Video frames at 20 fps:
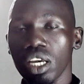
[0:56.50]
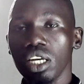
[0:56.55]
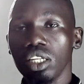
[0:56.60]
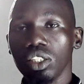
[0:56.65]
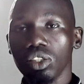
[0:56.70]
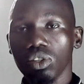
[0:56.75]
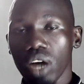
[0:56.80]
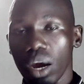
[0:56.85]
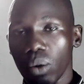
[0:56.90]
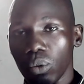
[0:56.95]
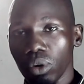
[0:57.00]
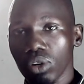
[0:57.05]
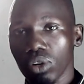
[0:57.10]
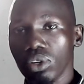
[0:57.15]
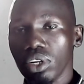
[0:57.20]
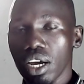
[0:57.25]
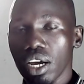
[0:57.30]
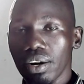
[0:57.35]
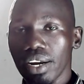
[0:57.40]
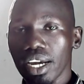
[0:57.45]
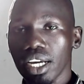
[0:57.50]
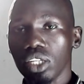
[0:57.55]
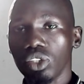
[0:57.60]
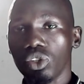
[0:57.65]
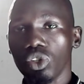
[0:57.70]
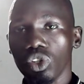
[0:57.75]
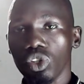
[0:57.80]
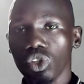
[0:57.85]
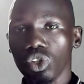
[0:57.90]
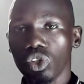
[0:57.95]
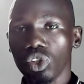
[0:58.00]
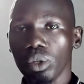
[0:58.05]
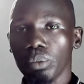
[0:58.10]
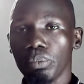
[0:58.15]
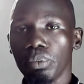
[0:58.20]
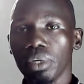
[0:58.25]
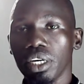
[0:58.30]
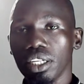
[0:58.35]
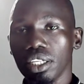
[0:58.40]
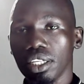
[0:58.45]
So I will go direct into YouTube
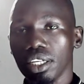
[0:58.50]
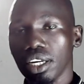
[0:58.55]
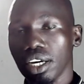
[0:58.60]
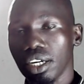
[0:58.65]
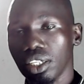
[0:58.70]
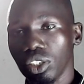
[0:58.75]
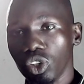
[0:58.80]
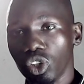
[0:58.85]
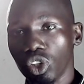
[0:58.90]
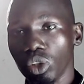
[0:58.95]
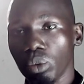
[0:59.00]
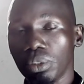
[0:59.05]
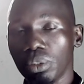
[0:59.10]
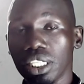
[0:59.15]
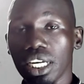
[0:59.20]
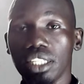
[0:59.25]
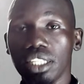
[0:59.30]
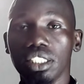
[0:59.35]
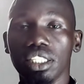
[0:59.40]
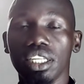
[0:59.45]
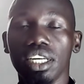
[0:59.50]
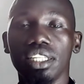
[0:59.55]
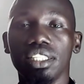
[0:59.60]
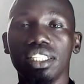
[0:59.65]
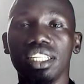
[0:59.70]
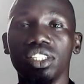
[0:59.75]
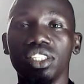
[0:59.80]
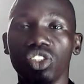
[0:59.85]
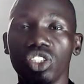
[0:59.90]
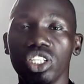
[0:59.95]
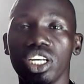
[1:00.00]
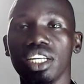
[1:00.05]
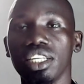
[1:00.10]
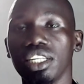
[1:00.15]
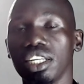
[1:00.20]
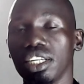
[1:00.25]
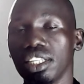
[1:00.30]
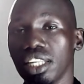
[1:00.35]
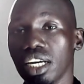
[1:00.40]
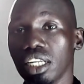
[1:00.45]
and YouTube setting and then change
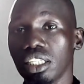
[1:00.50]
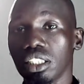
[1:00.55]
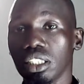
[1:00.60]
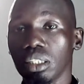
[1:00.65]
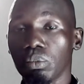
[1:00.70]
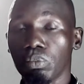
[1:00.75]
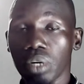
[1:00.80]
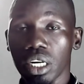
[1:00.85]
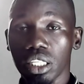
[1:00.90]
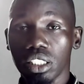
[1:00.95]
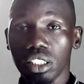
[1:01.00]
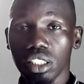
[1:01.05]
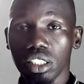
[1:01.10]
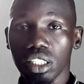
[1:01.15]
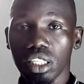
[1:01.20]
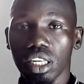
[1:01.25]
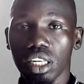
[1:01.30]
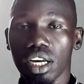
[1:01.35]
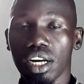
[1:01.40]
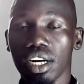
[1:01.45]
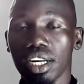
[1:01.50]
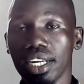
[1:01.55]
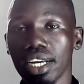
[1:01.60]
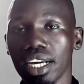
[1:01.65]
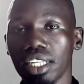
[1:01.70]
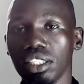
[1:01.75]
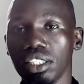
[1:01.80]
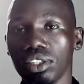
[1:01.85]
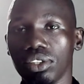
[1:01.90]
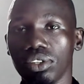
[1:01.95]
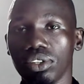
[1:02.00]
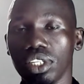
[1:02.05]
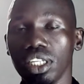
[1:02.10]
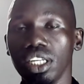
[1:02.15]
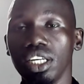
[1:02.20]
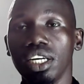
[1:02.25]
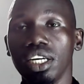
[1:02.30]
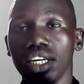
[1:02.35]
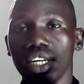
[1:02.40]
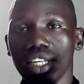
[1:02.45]
that particular category
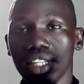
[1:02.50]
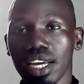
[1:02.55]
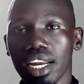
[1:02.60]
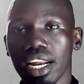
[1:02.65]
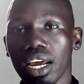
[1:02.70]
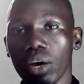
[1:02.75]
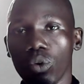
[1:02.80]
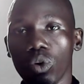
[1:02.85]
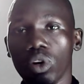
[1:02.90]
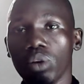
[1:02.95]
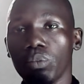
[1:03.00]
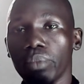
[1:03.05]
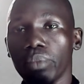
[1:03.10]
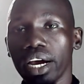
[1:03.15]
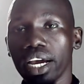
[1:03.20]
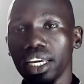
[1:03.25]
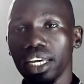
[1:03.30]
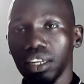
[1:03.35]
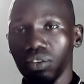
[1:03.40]
that I want my